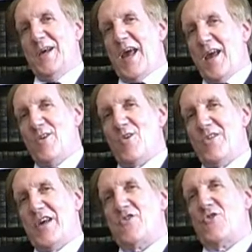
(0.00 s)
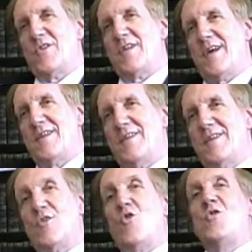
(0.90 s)
and all natural
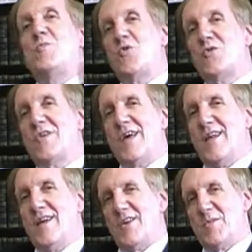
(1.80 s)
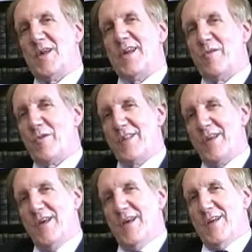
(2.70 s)
sciences all put together explain everything,